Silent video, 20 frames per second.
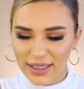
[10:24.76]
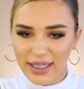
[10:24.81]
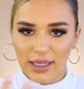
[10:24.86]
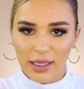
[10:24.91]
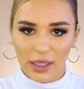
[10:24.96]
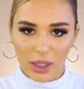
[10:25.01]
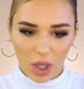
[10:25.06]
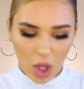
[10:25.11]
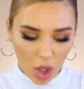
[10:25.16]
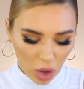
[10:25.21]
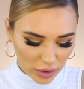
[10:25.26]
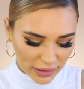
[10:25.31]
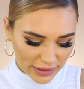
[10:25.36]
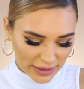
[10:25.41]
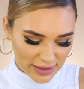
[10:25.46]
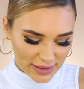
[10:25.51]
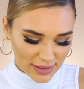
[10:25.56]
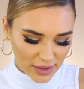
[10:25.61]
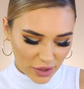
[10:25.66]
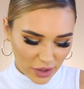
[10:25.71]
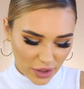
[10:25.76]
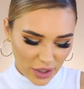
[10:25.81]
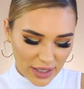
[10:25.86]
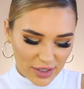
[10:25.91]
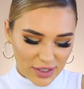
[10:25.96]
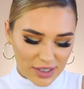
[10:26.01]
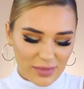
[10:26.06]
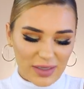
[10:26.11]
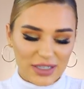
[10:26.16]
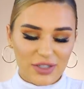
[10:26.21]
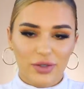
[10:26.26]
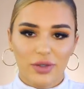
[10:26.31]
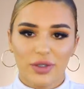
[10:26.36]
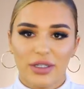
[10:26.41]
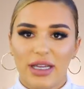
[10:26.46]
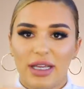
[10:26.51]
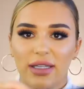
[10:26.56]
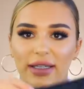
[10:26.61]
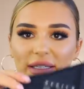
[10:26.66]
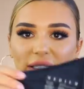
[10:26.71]
I get a little hole in it. So I just made sure to
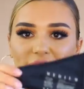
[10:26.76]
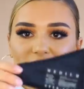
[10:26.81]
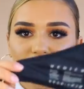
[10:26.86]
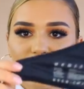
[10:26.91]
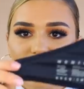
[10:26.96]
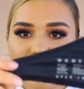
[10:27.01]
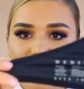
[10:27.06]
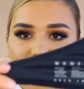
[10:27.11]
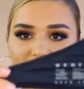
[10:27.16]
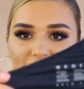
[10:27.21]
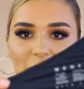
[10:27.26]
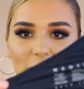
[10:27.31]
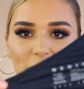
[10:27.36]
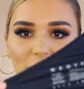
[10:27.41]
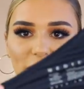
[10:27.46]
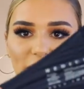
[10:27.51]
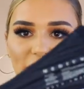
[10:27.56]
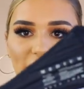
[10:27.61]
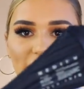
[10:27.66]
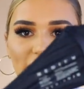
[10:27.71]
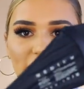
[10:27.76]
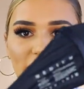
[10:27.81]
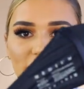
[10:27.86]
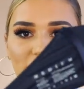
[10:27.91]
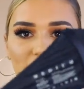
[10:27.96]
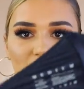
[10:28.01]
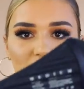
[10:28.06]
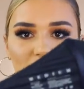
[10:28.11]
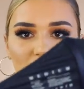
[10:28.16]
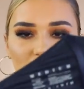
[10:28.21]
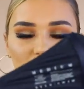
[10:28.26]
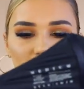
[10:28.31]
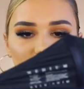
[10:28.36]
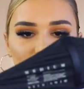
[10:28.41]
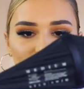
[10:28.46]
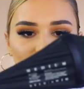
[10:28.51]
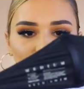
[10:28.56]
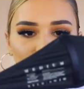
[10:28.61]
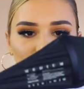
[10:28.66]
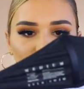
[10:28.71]
get like a little stamp on there.
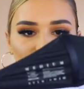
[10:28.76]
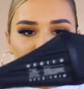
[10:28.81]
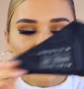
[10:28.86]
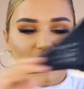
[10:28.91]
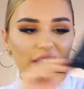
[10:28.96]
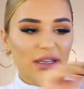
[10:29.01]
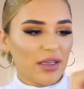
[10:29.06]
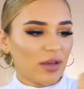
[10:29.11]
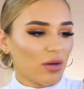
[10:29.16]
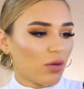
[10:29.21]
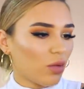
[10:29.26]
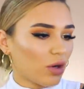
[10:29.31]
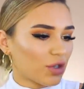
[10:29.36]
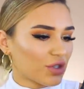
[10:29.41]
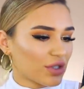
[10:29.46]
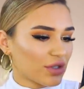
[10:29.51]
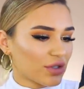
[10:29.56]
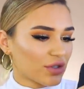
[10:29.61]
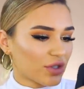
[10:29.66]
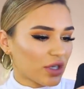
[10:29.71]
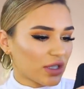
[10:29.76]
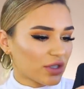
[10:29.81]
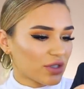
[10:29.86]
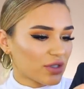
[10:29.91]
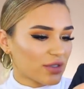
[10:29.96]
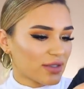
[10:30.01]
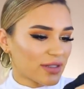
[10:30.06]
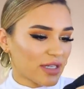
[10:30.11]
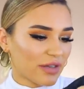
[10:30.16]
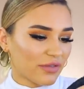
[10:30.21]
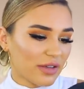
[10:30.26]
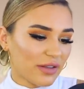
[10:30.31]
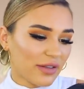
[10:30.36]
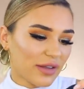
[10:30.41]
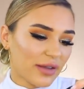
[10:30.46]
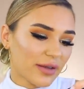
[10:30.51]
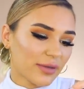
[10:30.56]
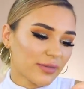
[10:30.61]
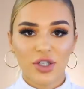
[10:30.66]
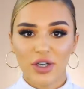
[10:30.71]
with all of the wash instructions and
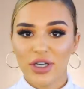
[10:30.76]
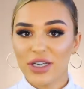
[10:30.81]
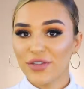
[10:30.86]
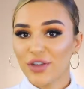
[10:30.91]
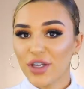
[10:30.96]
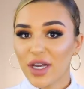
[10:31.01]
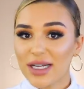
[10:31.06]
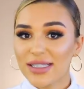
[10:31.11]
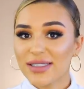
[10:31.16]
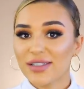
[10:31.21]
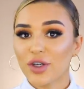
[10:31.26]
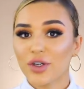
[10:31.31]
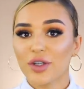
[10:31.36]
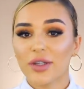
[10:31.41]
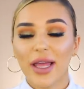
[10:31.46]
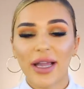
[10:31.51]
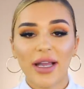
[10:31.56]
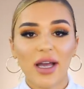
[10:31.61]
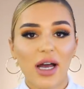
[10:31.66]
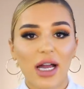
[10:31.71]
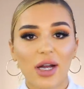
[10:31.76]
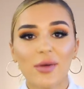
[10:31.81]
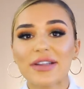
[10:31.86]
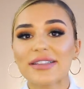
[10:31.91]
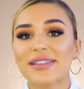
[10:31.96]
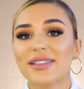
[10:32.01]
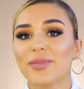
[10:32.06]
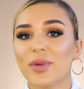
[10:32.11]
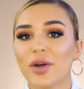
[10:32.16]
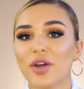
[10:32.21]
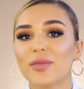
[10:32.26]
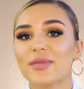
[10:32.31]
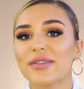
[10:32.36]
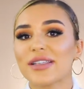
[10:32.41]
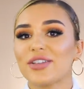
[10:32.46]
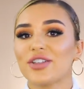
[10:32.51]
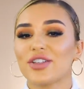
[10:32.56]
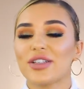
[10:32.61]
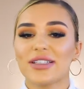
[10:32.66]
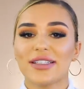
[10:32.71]
everything. So if you guys don't like high-waisted bottoms,
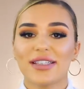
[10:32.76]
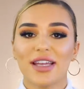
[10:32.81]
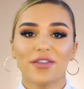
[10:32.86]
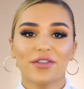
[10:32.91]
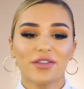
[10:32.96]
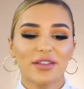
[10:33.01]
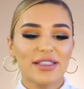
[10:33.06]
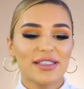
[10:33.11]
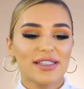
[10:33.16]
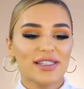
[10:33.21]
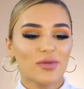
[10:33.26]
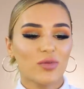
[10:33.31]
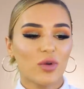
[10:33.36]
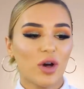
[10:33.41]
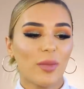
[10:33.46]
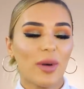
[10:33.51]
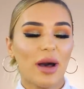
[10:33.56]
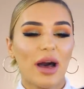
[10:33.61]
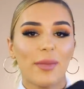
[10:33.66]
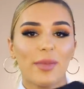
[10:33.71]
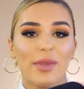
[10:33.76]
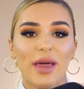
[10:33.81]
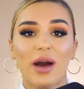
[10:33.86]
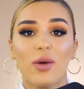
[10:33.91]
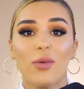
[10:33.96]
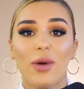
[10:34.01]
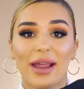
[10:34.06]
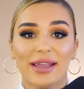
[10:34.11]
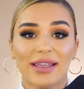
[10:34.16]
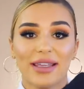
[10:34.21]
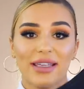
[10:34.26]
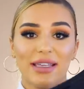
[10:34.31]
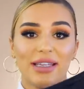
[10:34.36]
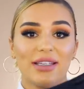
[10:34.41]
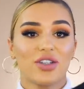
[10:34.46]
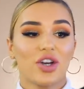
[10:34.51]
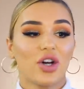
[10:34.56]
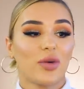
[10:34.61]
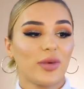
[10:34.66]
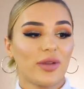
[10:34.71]
then you can definitely swap up that Waikiki
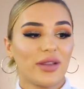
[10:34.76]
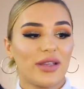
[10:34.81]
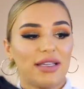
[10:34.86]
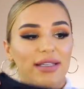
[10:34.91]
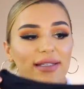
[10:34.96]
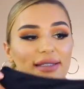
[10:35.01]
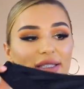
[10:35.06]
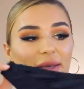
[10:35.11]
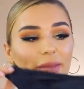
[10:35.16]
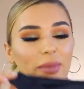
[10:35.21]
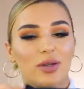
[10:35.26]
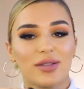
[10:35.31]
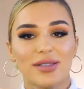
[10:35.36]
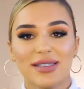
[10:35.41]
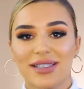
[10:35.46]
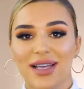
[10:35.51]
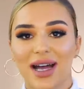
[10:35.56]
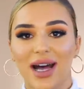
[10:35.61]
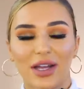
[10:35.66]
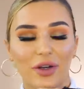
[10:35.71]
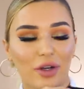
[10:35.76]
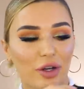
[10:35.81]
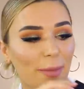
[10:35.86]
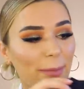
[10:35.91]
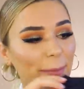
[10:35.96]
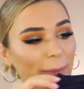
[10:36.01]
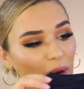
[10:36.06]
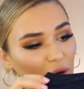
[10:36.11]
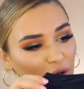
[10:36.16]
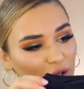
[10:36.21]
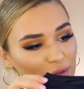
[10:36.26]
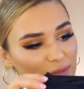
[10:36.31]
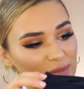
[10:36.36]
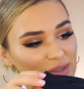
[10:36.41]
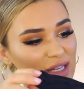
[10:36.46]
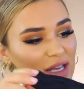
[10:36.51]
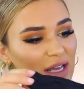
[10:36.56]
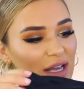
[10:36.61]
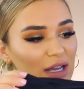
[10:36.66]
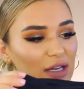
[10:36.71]
top with these Positano
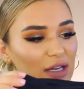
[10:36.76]
bottoms.